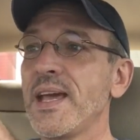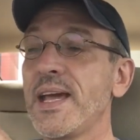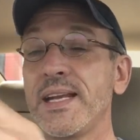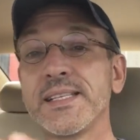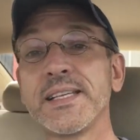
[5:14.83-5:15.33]

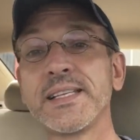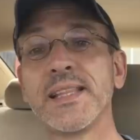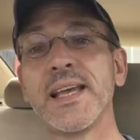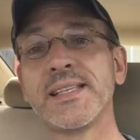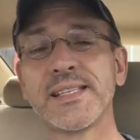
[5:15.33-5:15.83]
And as I
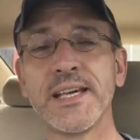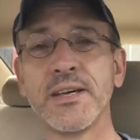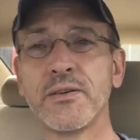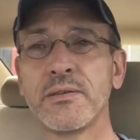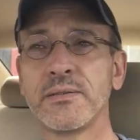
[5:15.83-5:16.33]
said, they
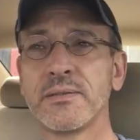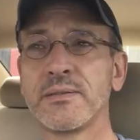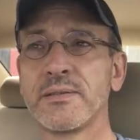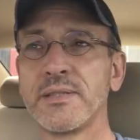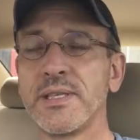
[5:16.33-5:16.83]
sell,
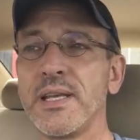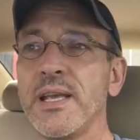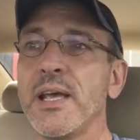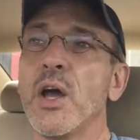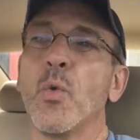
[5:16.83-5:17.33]

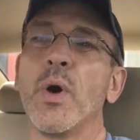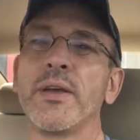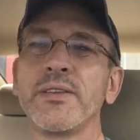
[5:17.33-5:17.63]
well,